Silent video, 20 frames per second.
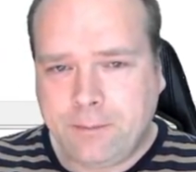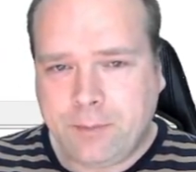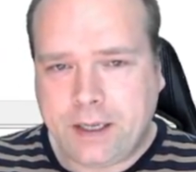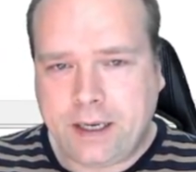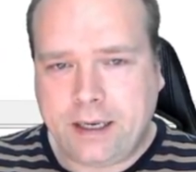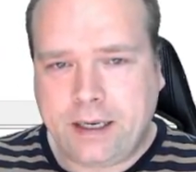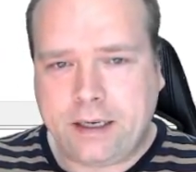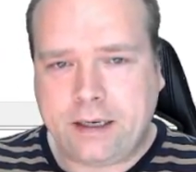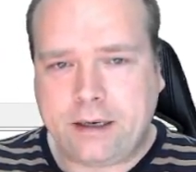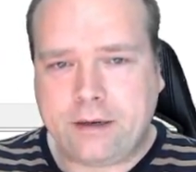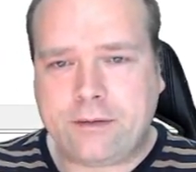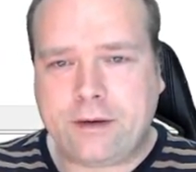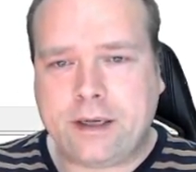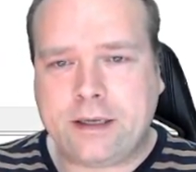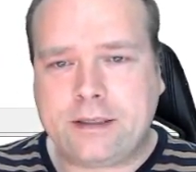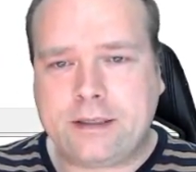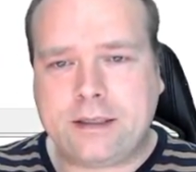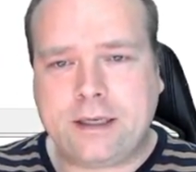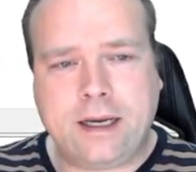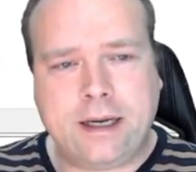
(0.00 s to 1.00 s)
And
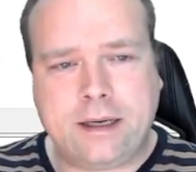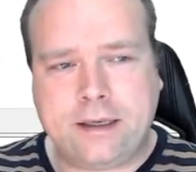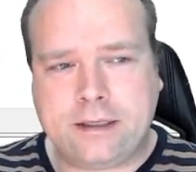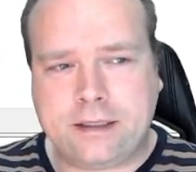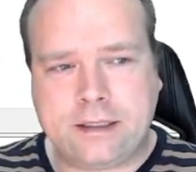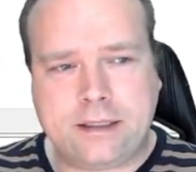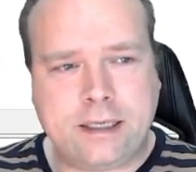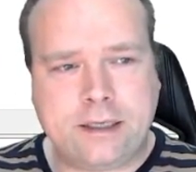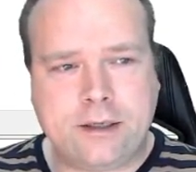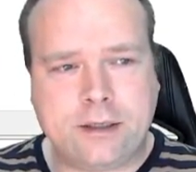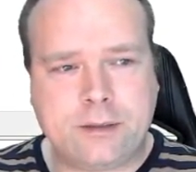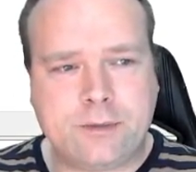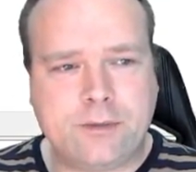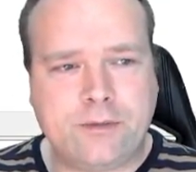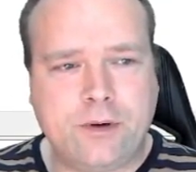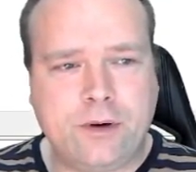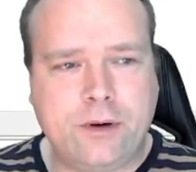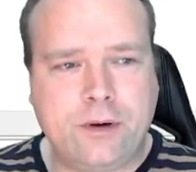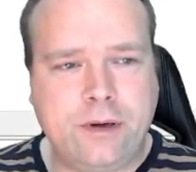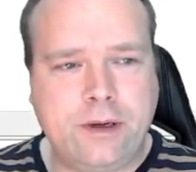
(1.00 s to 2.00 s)
as I said just
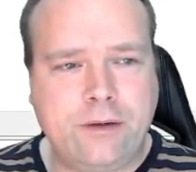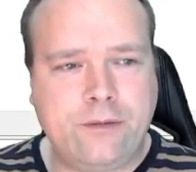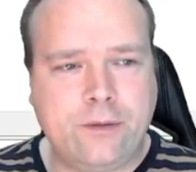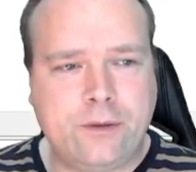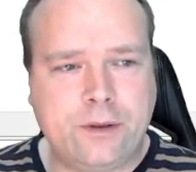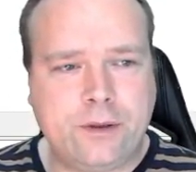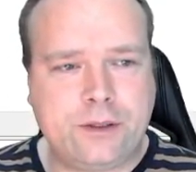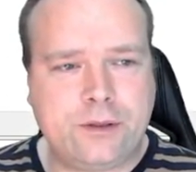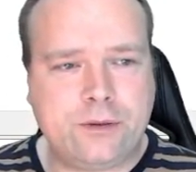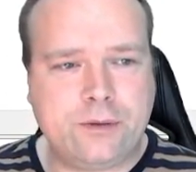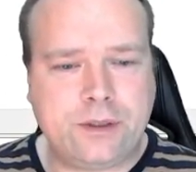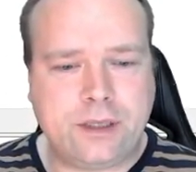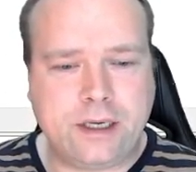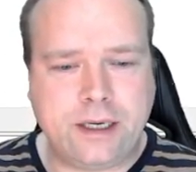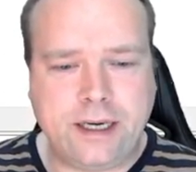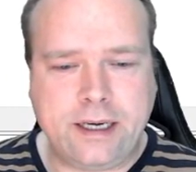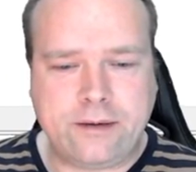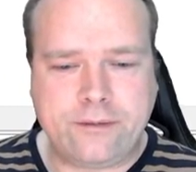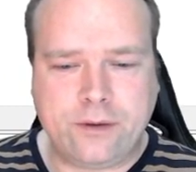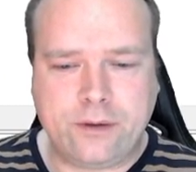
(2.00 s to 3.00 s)
before, if you want to
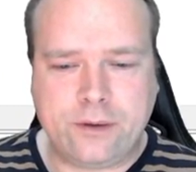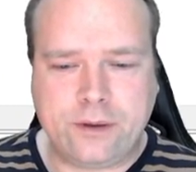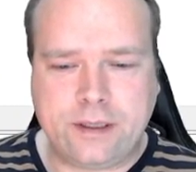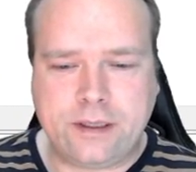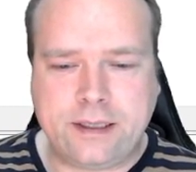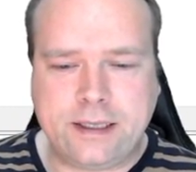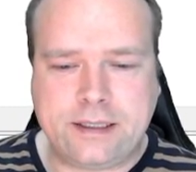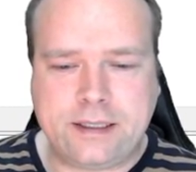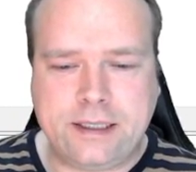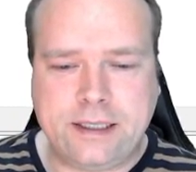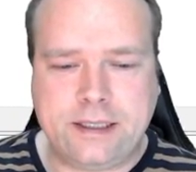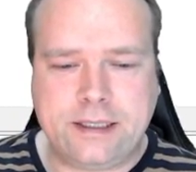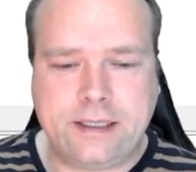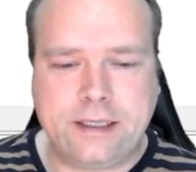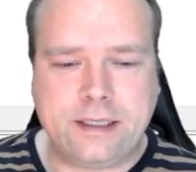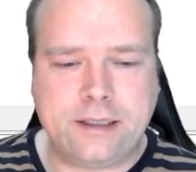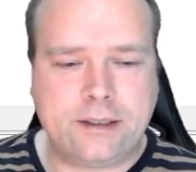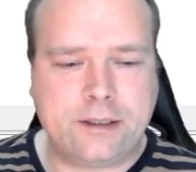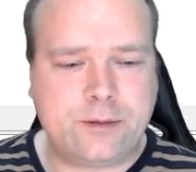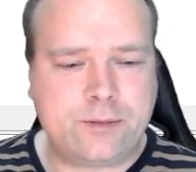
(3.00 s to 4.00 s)
delete a folder, that's
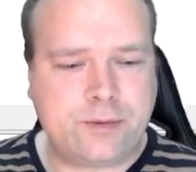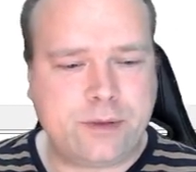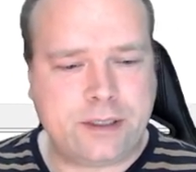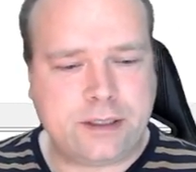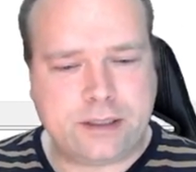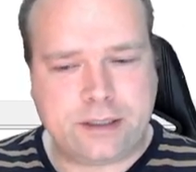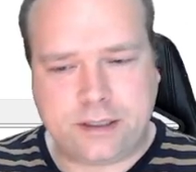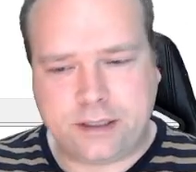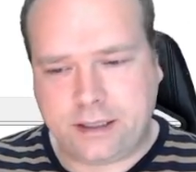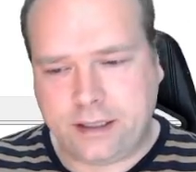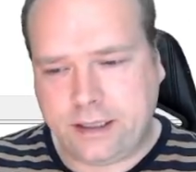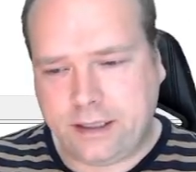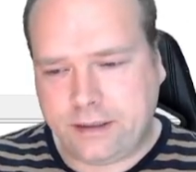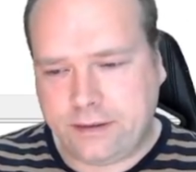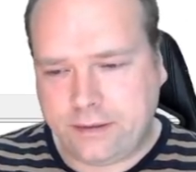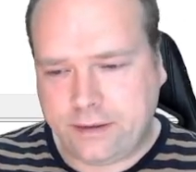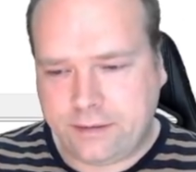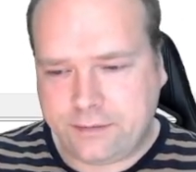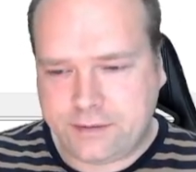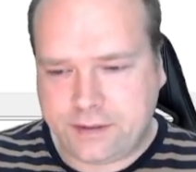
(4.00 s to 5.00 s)
easier. Just press
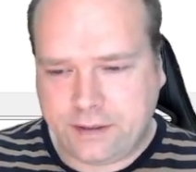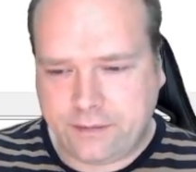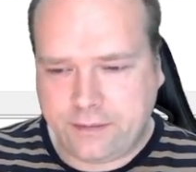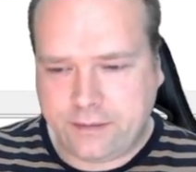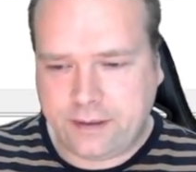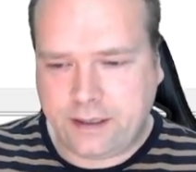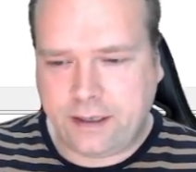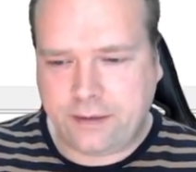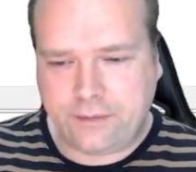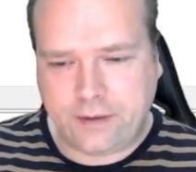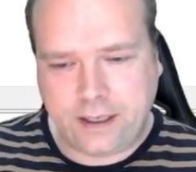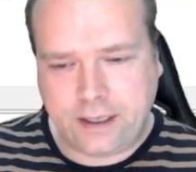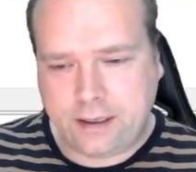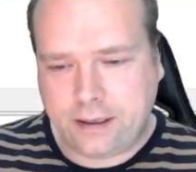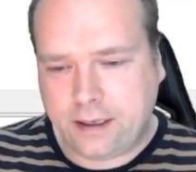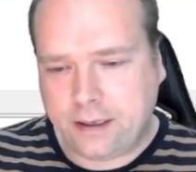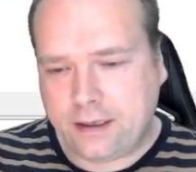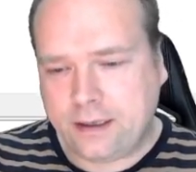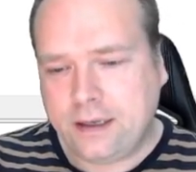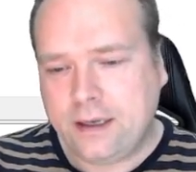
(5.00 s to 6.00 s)
F7,
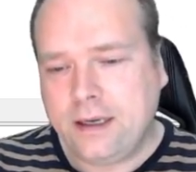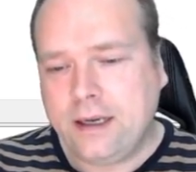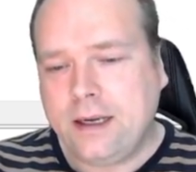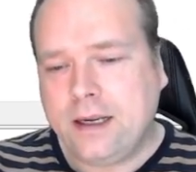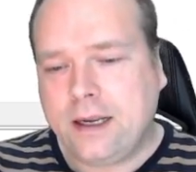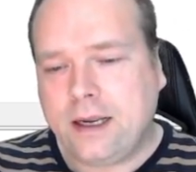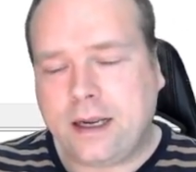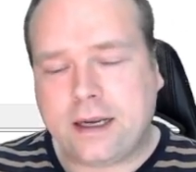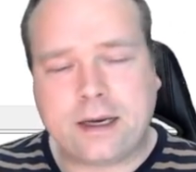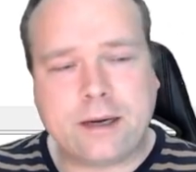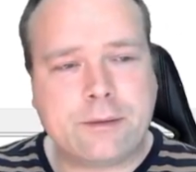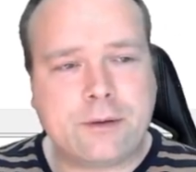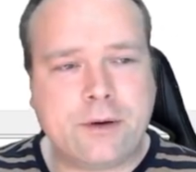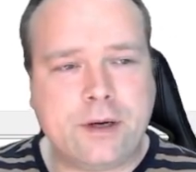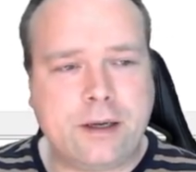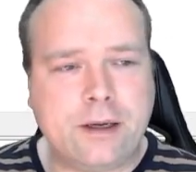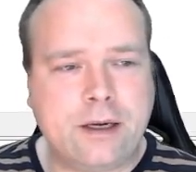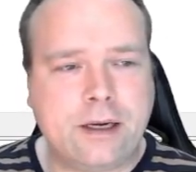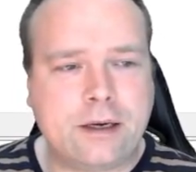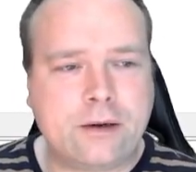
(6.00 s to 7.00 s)
F8. I can
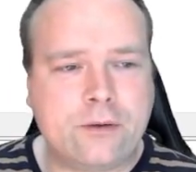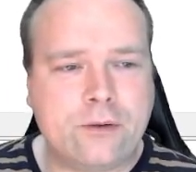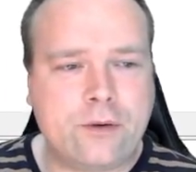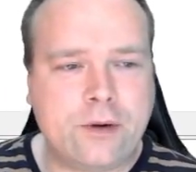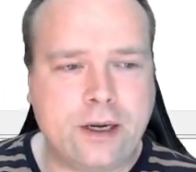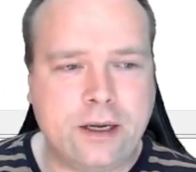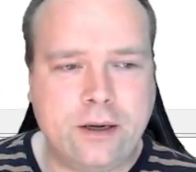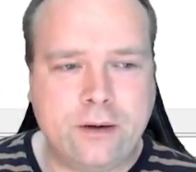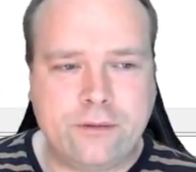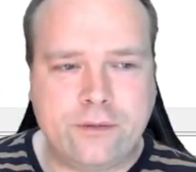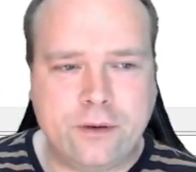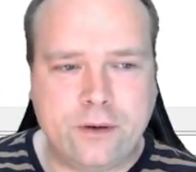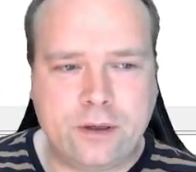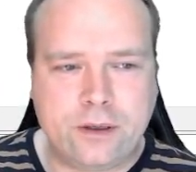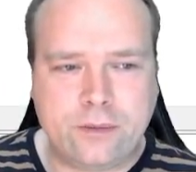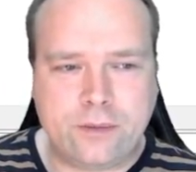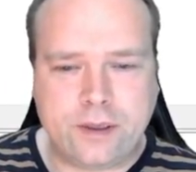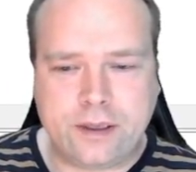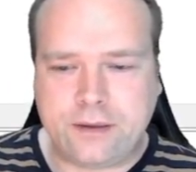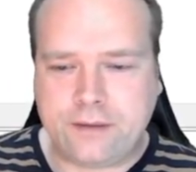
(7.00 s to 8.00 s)
create a new
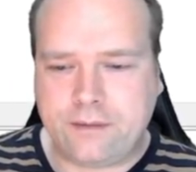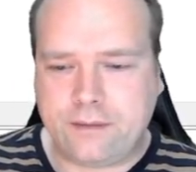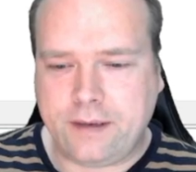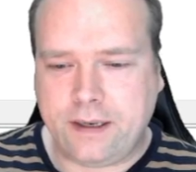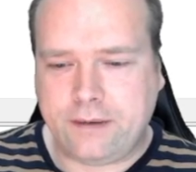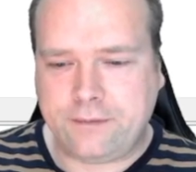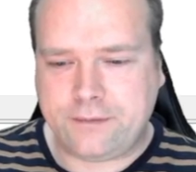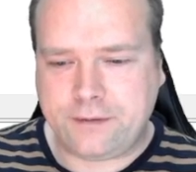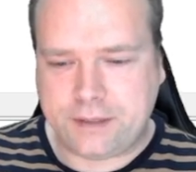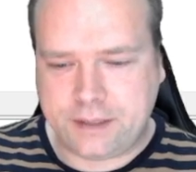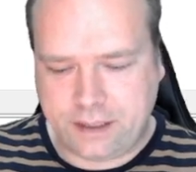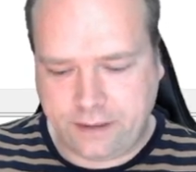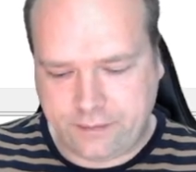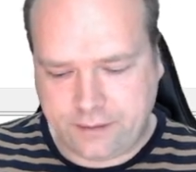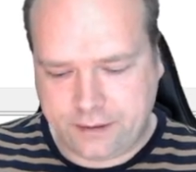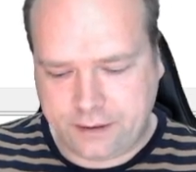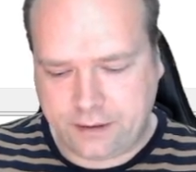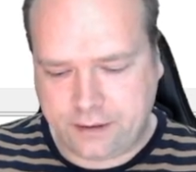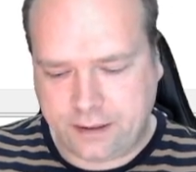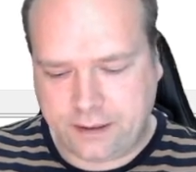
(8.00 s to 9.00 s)
folder with
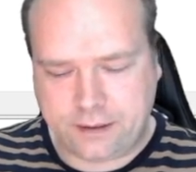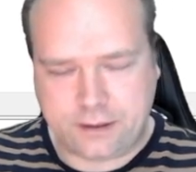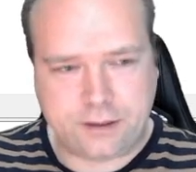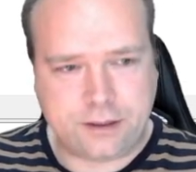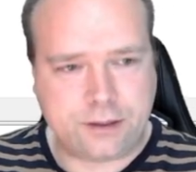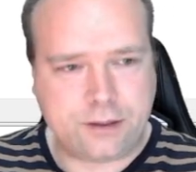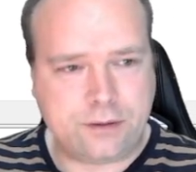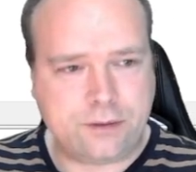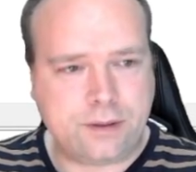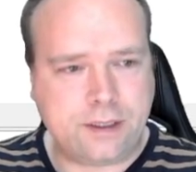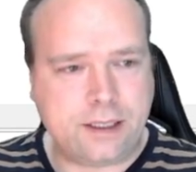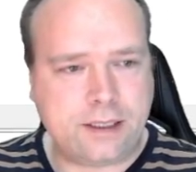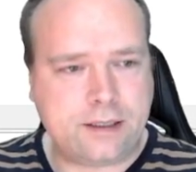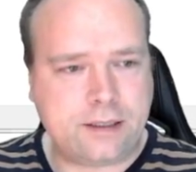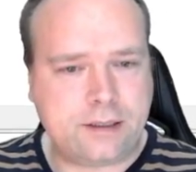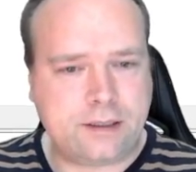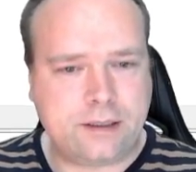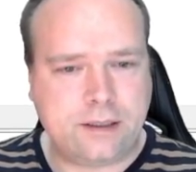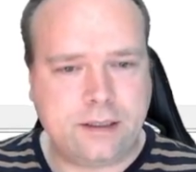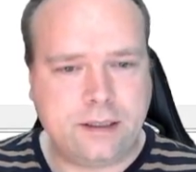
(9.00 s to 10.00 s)
F7. So let us just do
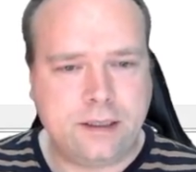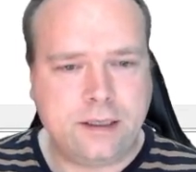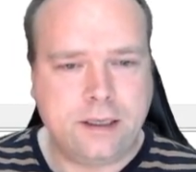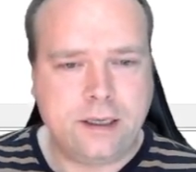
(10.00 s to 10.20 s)
that.